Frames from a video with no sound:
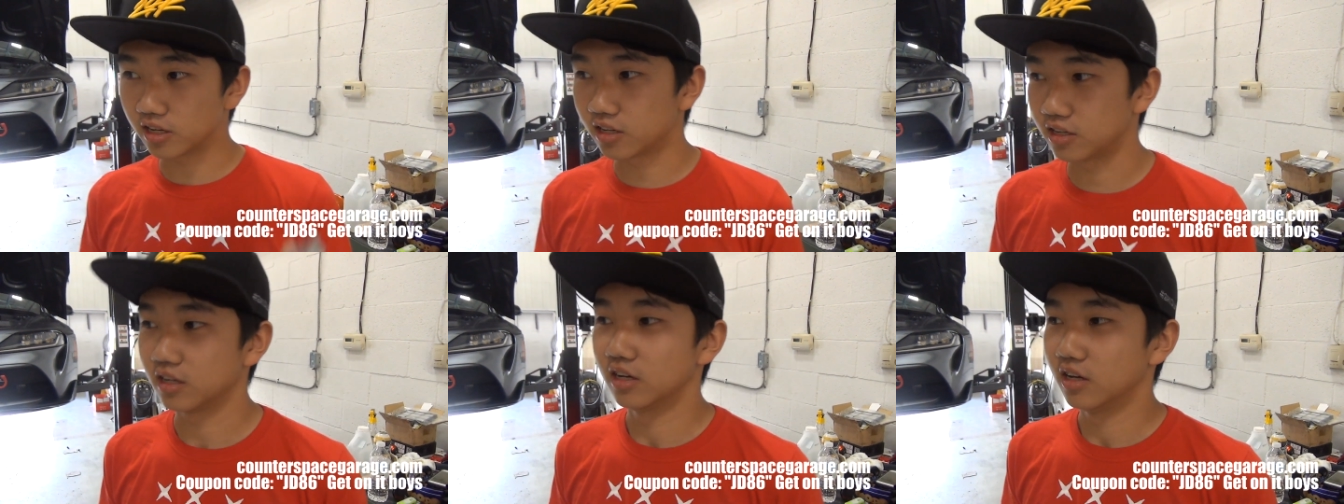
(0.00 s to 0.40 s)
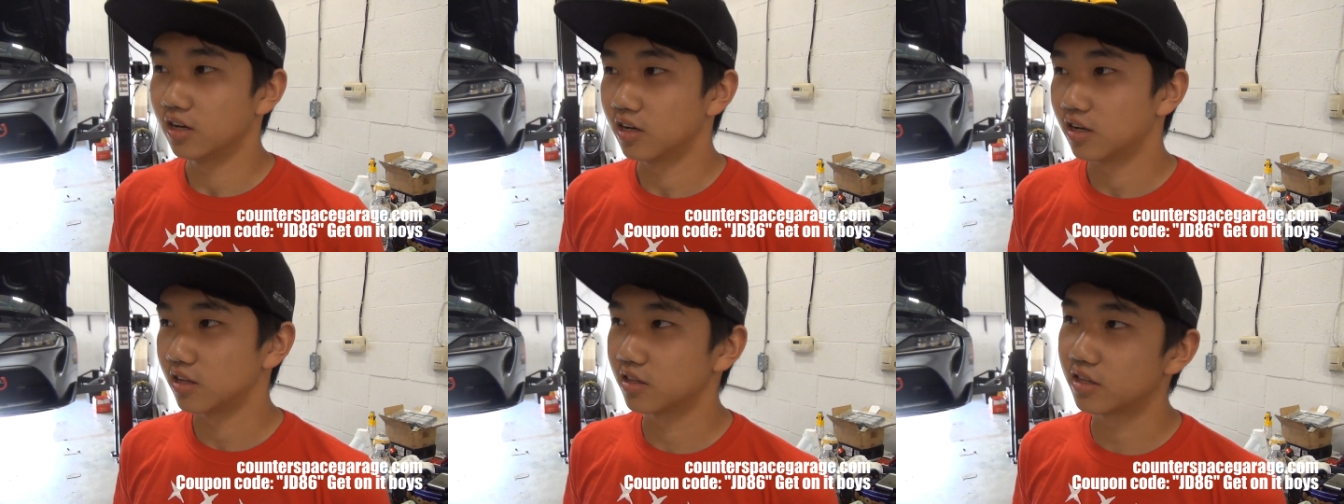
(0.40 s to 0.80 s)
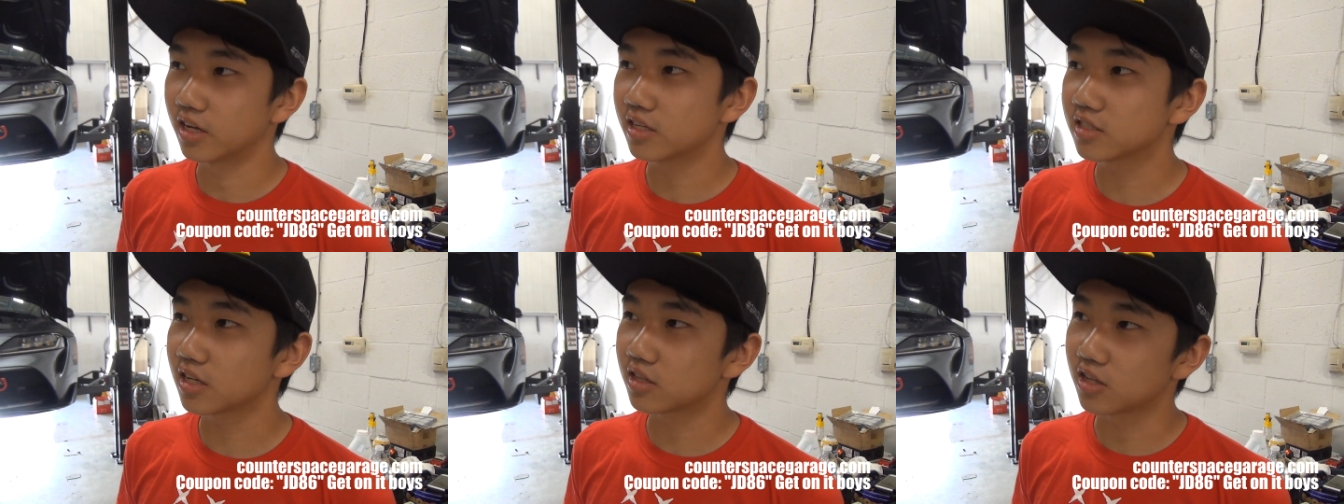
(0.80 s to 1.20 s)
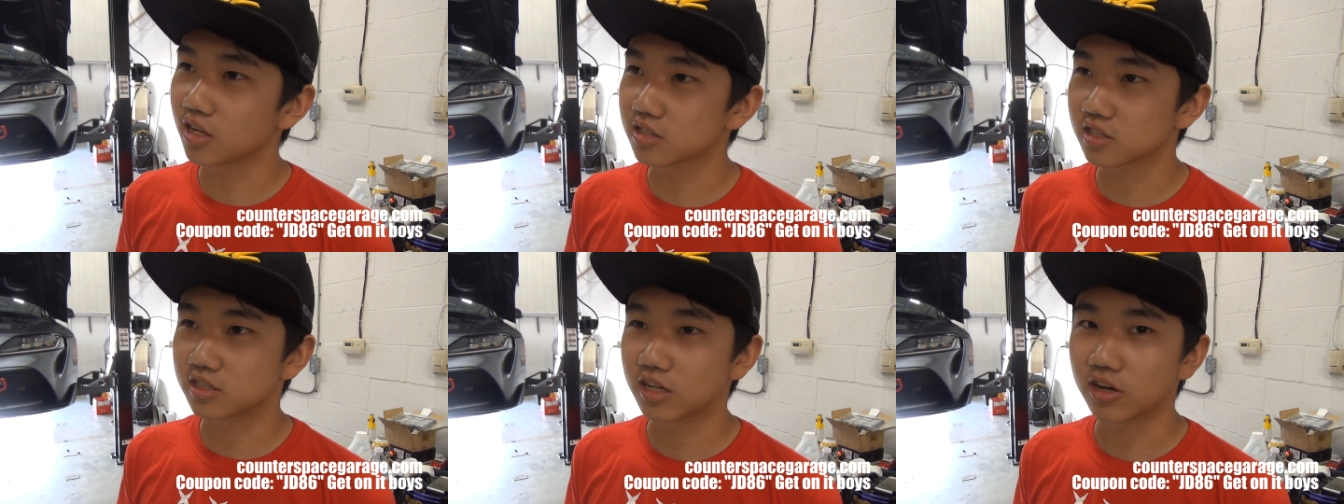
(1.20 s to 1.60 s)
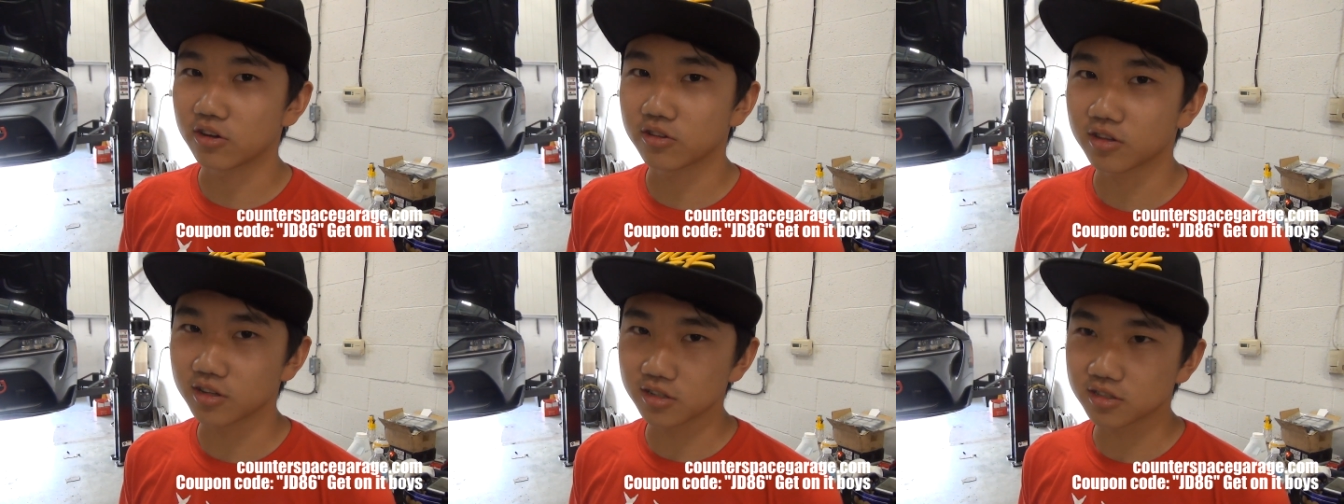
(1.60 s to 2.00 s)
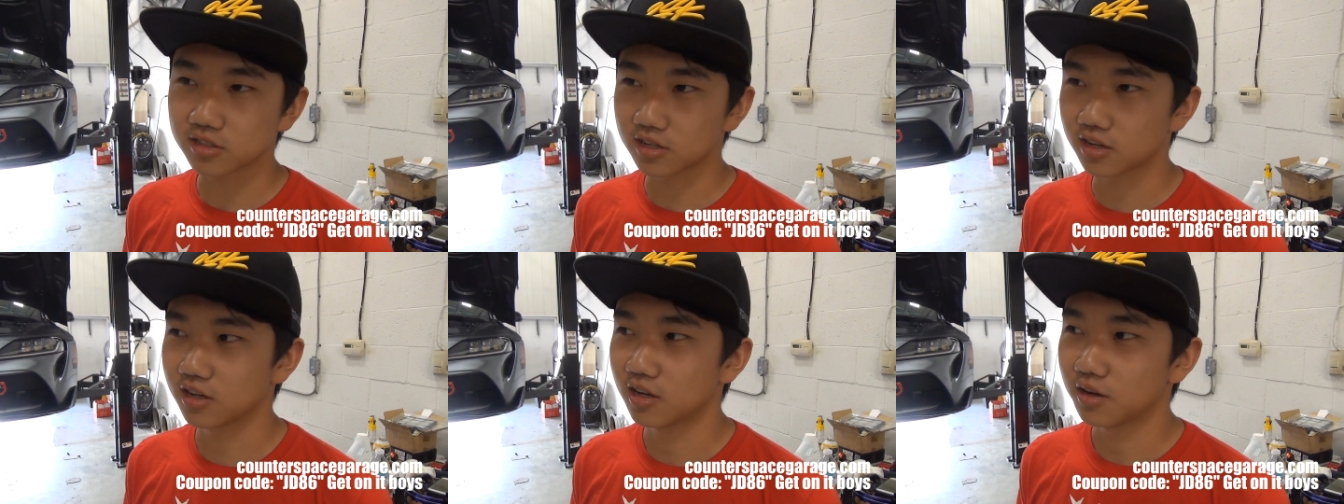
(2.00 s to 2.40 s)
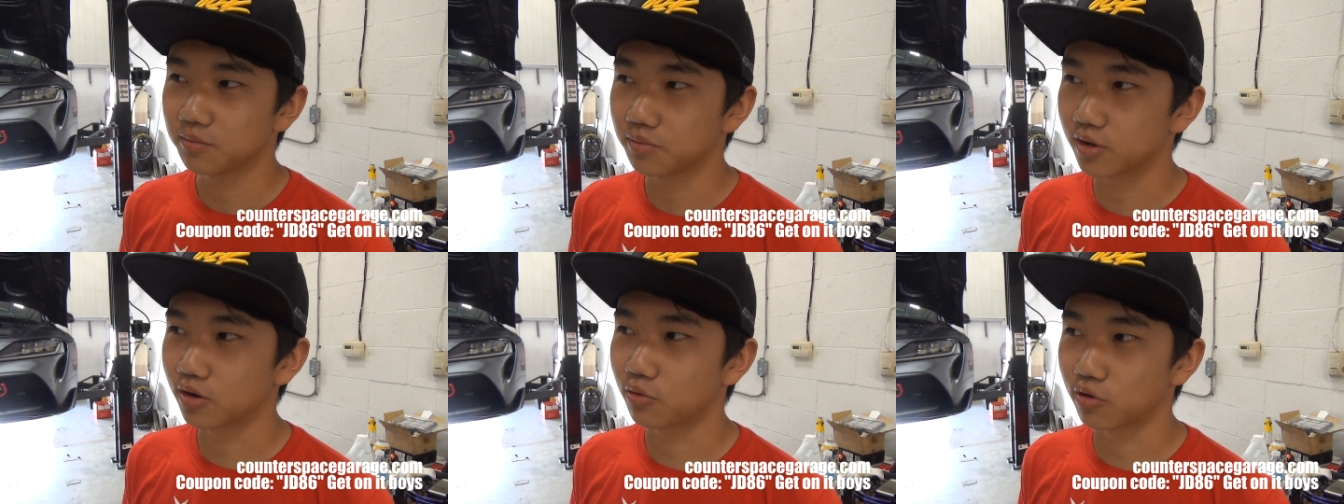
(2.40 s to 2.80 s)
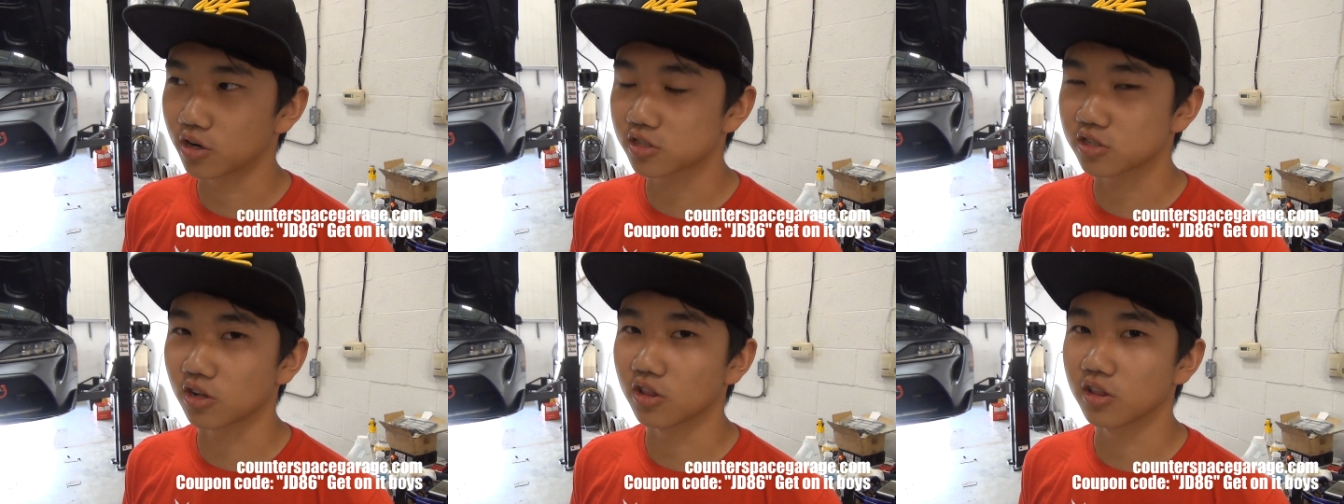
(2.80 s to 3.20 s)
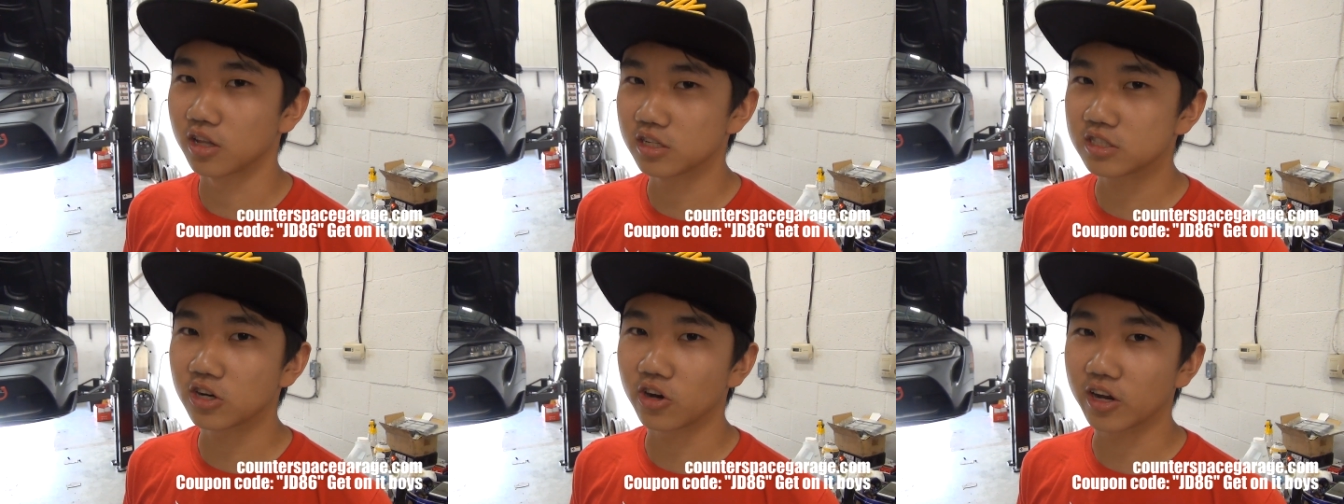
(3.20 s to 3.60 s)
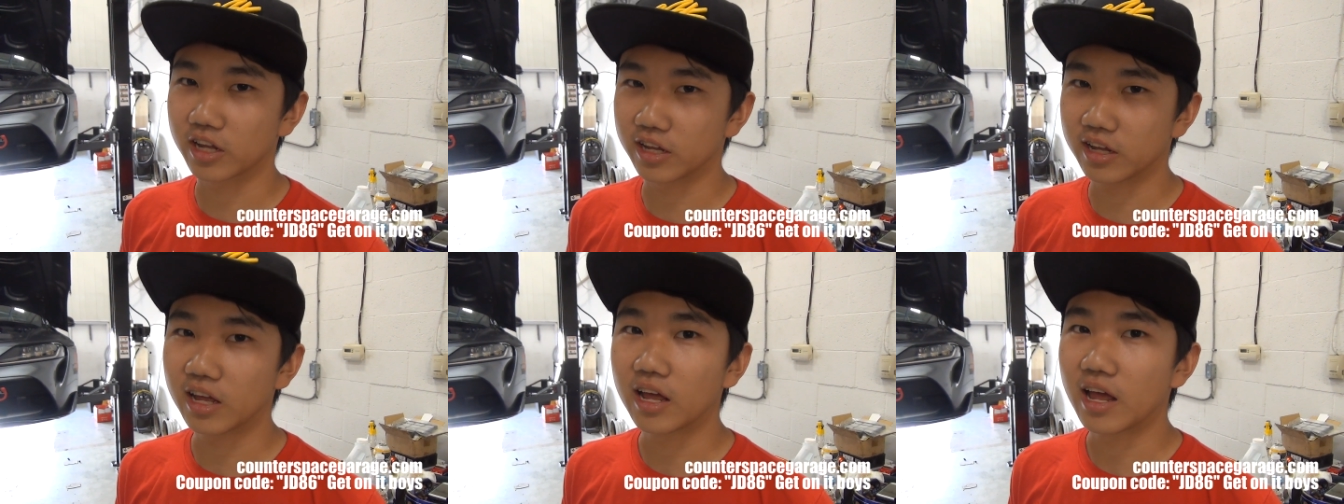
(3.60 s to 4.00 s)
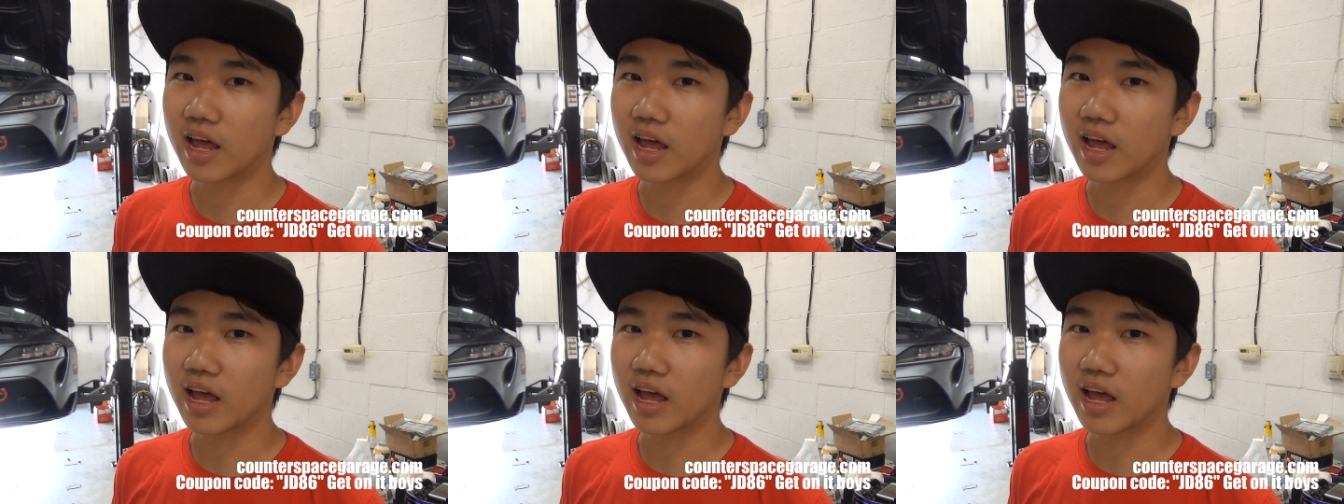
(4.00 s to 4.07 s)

And they said not to tell you this, but it works on literally